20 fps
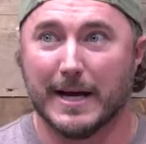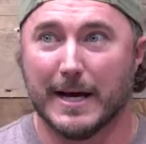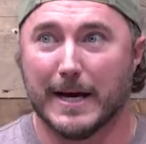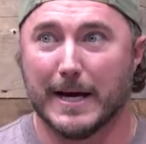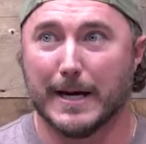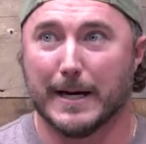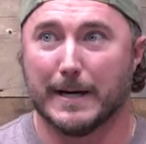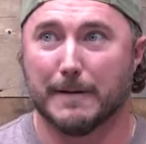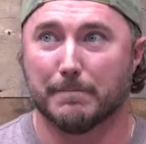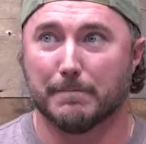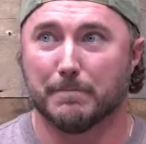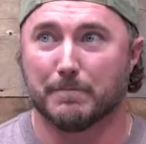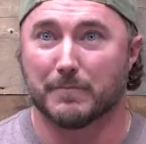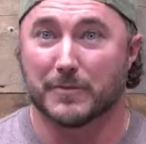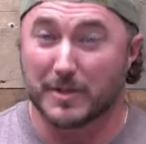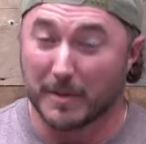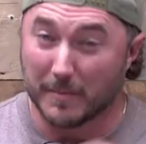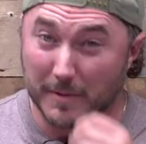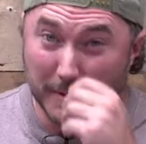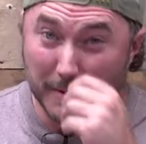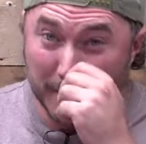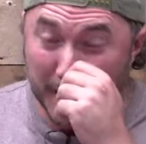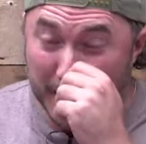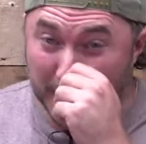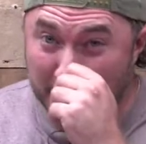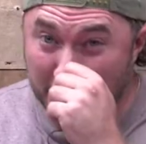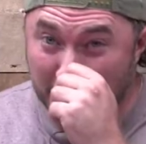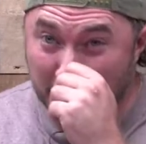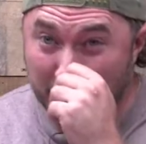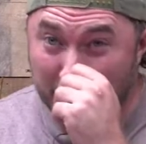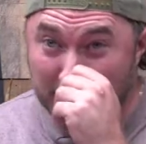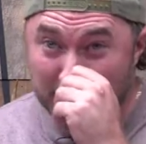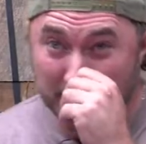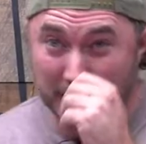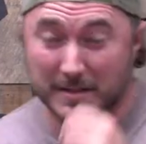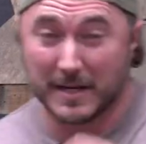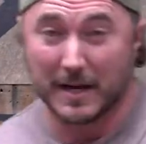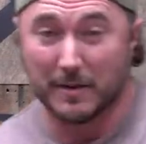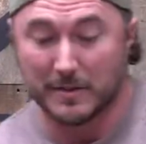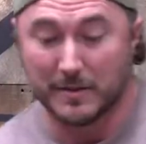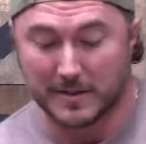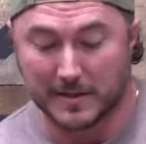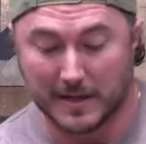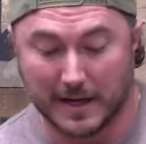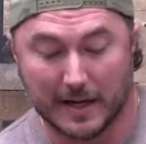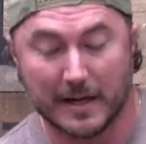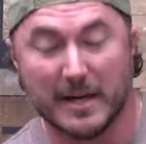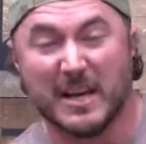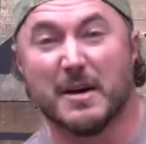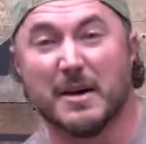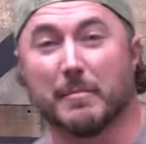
Some of the best in the business, I would say,